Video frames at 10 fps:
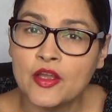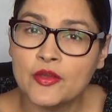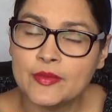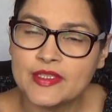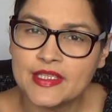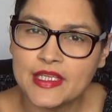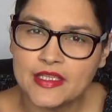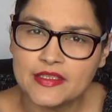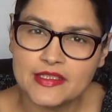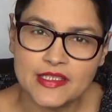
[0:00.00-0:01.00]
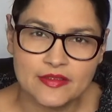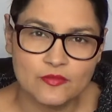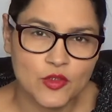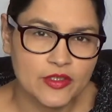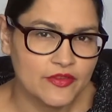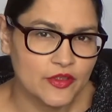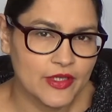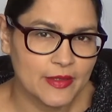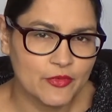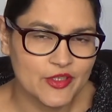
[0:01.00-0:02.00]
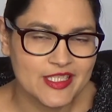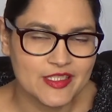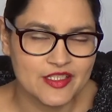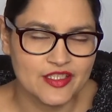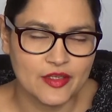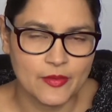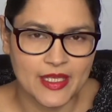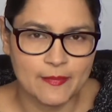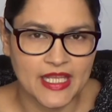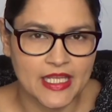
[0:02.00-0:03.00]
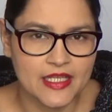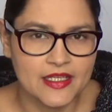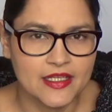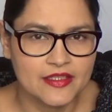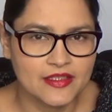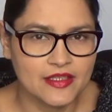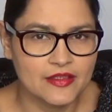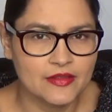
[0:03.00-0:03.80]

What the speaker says: who was in season 1 of the Great British Sewing Bee. So